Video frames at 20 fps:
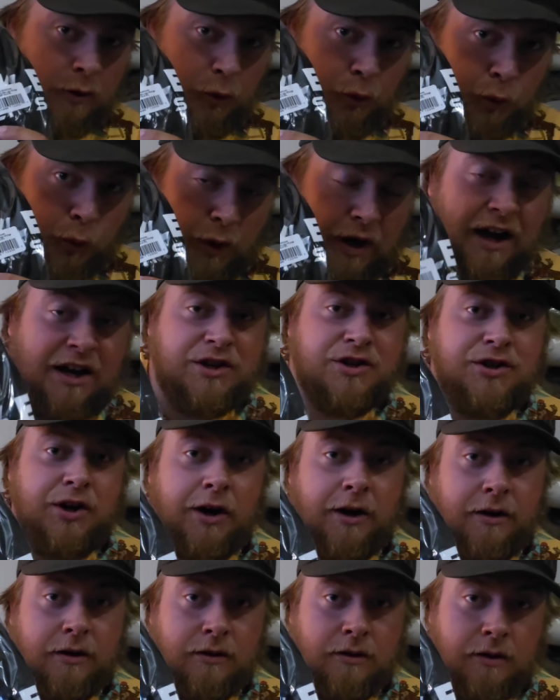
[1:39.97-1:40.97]
we got a
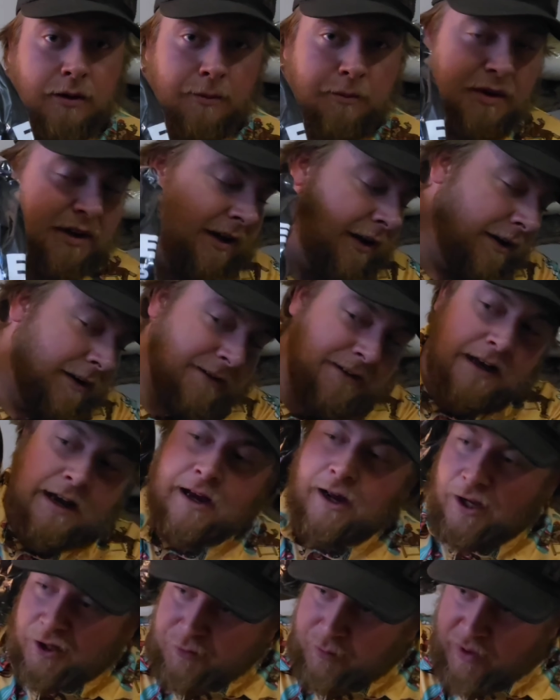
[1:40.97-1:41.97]
shirt because
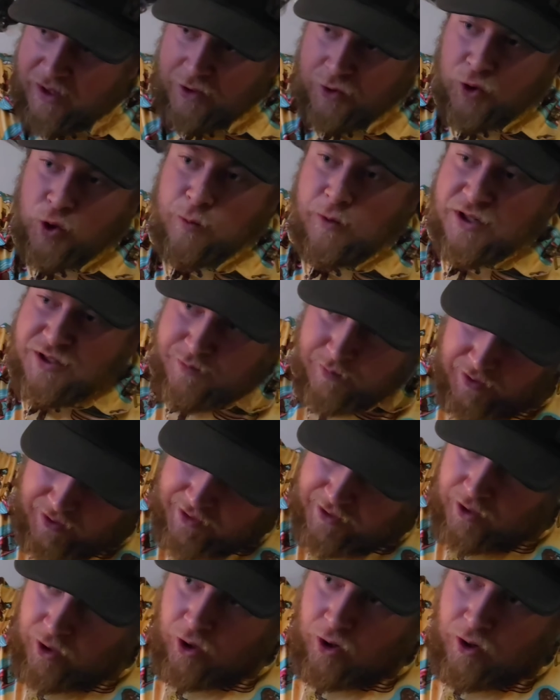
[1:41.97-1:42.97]
I spend too much
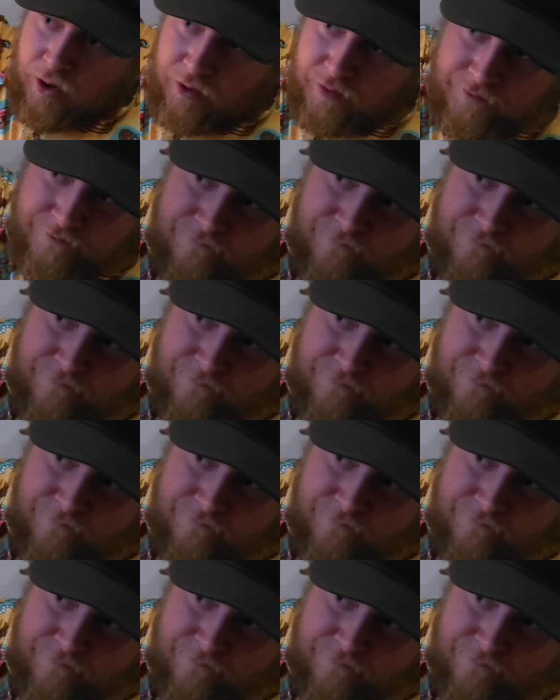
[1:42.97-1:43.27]
money on